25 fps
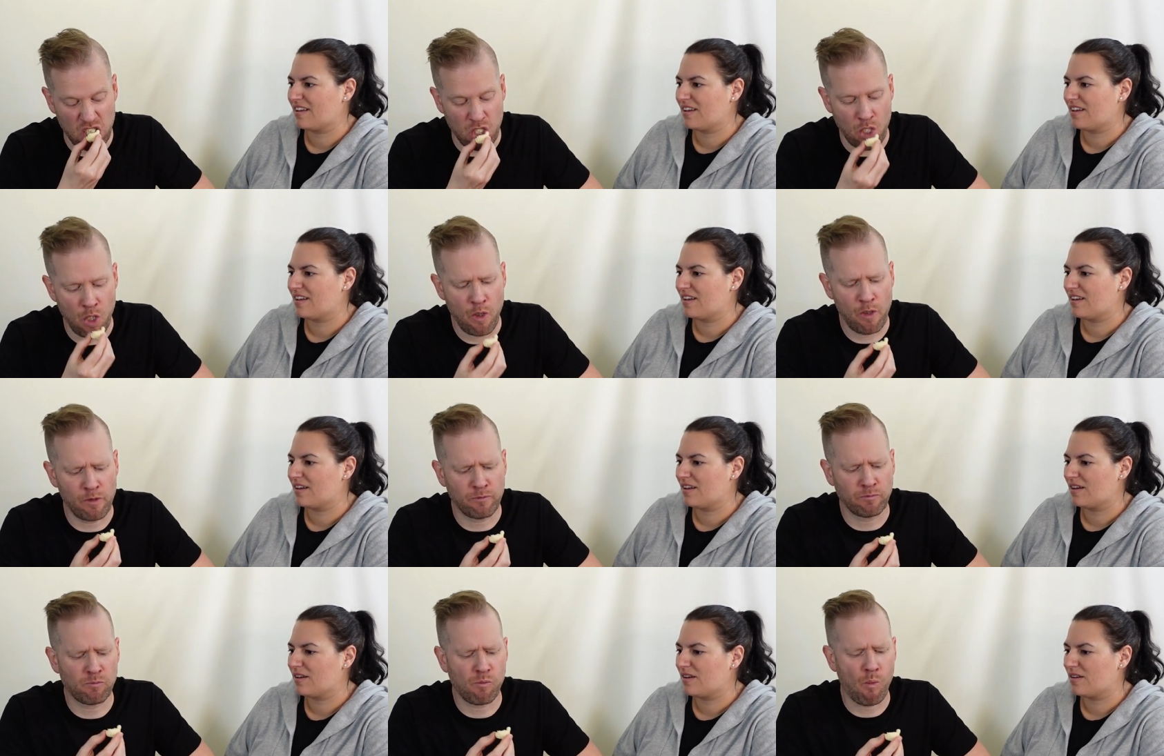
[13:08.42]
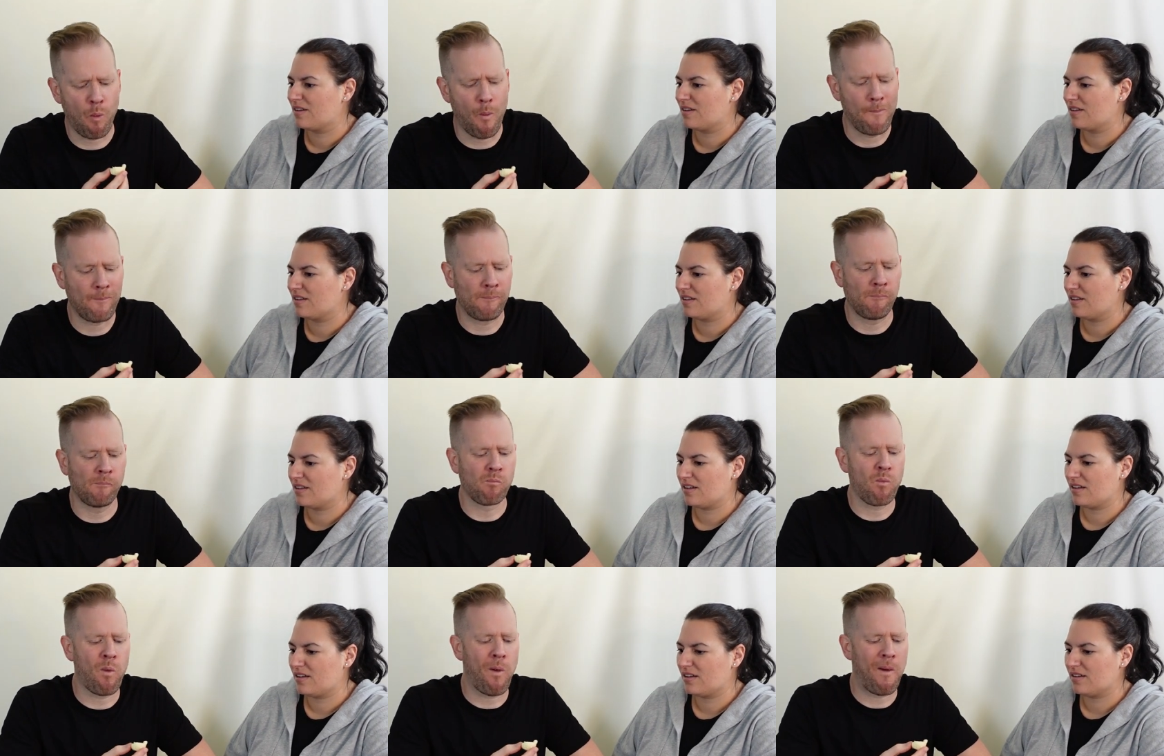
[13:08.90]
Speaker 1: Oh,
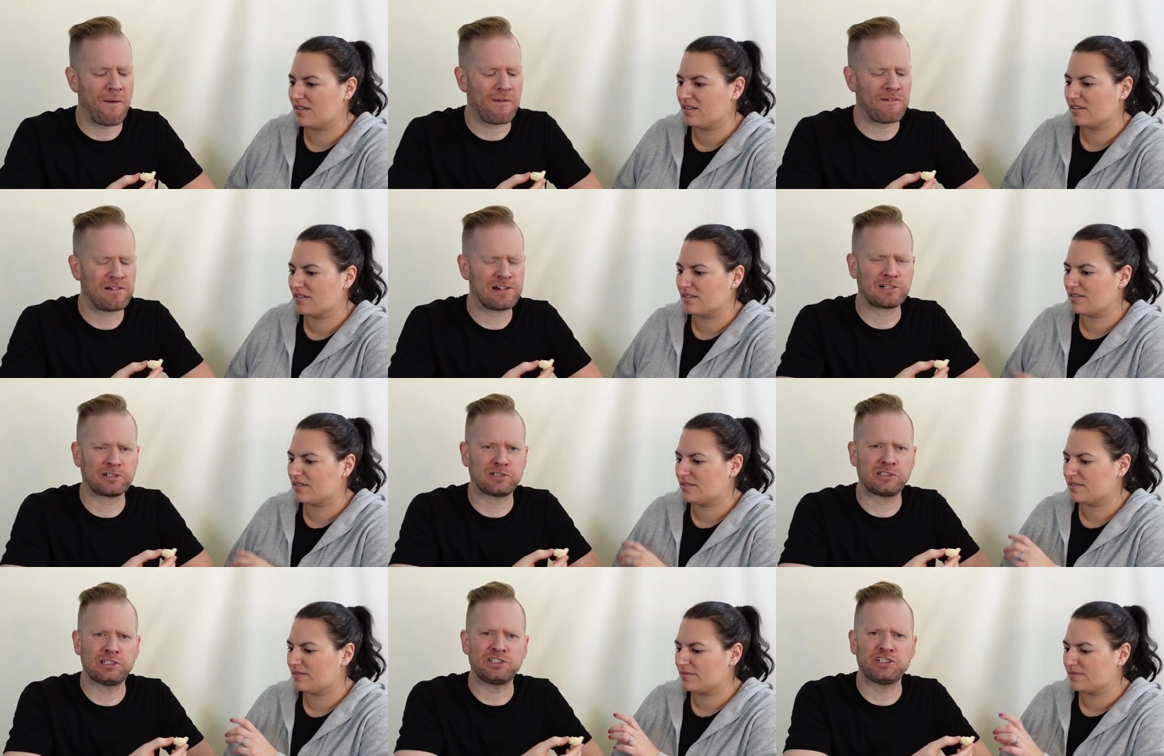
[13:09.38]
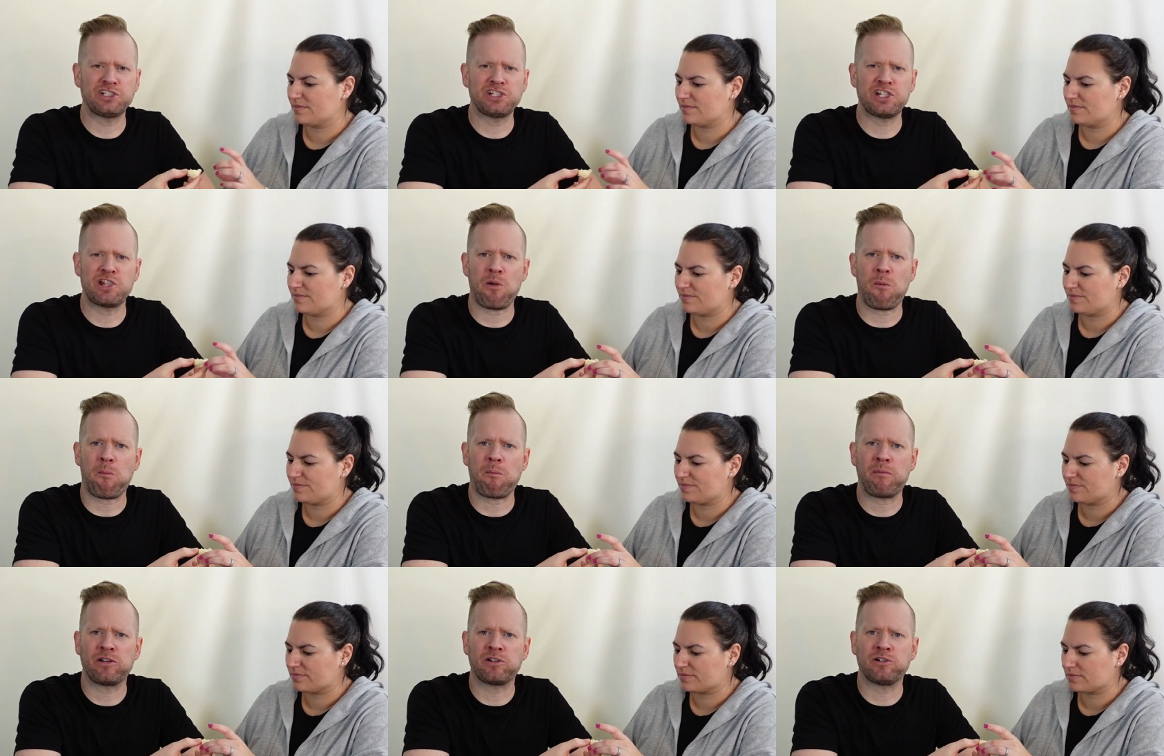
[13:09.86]
it's crunchy
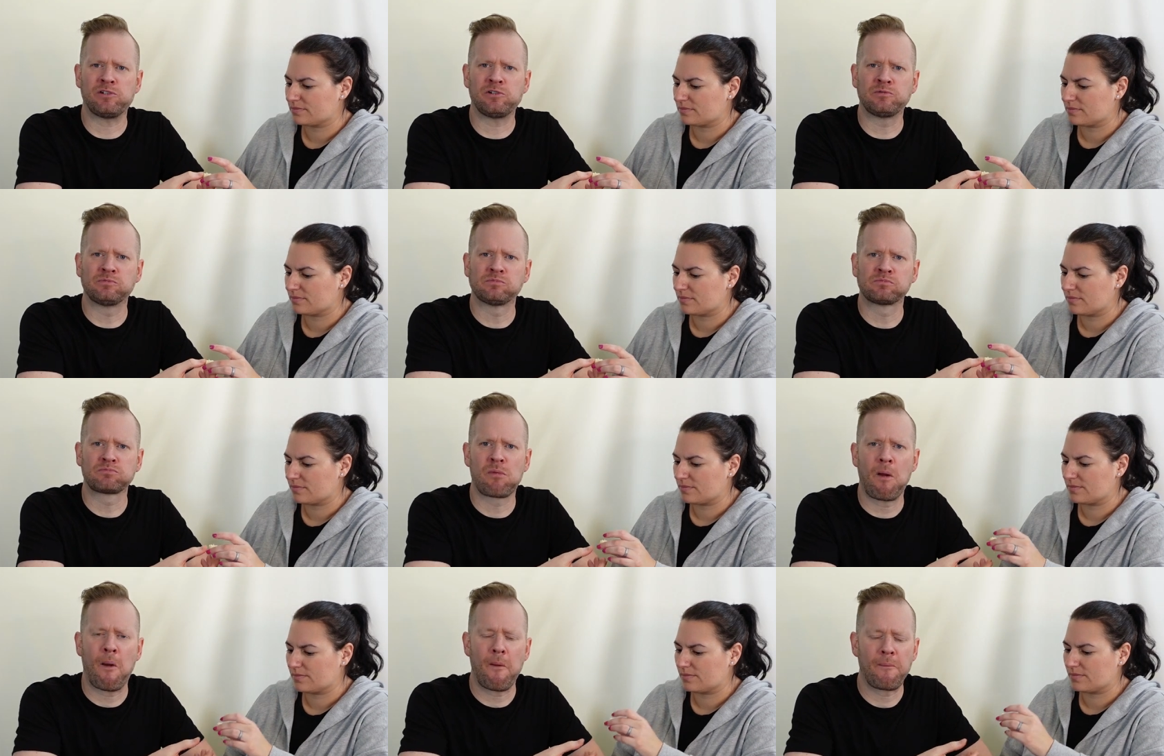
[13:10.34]
in the middle.